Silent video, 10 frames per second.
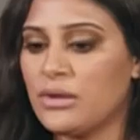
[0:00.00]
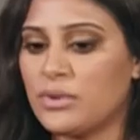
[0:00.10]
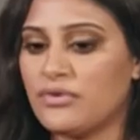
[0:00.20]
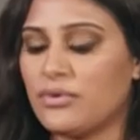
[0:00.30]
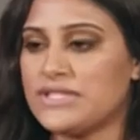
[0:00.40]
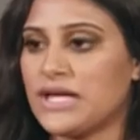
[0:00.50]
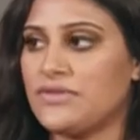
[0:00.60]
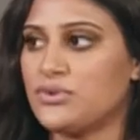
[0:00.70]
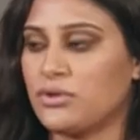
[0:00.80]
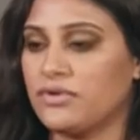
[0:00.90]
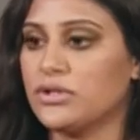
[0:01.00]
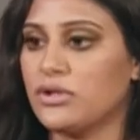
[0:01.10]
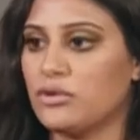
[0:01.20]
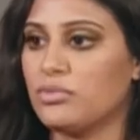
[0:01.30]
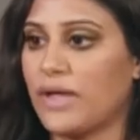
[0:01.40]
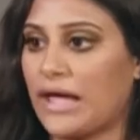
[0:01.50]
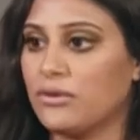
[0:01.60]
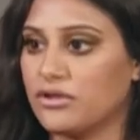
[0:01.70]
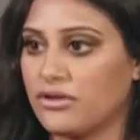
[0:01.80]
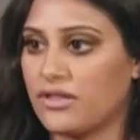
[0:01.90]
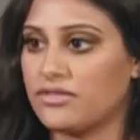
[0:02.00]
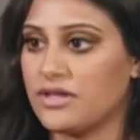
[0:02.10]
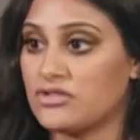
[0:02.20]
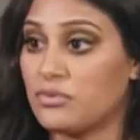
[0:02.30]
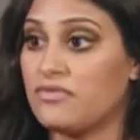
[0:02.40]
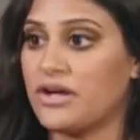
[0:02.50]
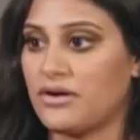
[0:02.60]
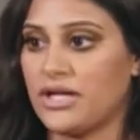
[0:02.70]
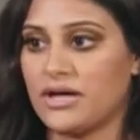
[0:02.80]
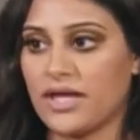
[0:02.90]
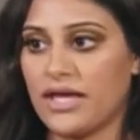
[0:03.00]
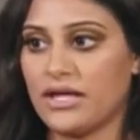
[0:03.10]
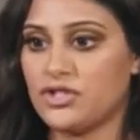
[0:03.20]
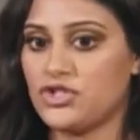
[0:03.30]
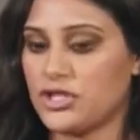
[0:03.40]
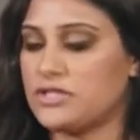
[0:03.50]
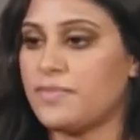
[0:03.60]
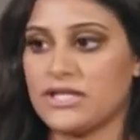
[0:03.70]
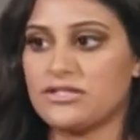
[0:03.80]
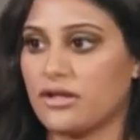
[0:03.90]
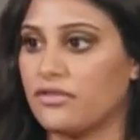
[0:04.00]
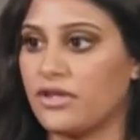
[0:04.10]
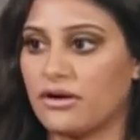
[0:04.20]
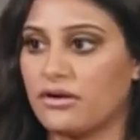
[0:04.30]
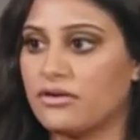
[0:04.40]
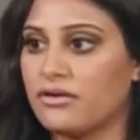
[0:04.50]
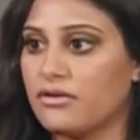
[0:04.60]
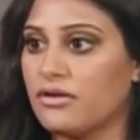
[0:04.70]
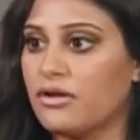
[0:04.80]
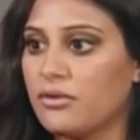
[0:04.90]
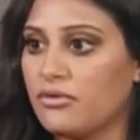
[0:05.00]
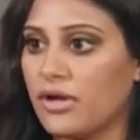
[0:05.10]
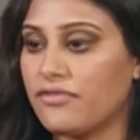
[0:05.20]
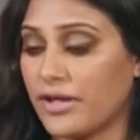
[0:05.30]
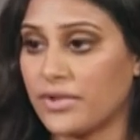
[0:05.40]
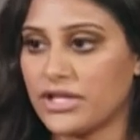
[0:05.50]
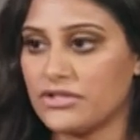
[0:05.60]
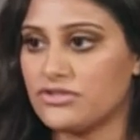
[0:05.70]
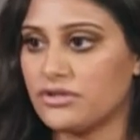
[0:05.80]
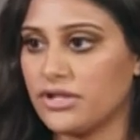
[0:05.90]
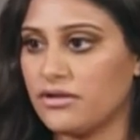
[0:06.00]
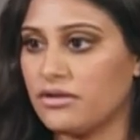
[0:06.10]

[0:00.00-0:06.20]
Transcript: we've always had this sort of global outlook on things from a very young age, just based on their family history.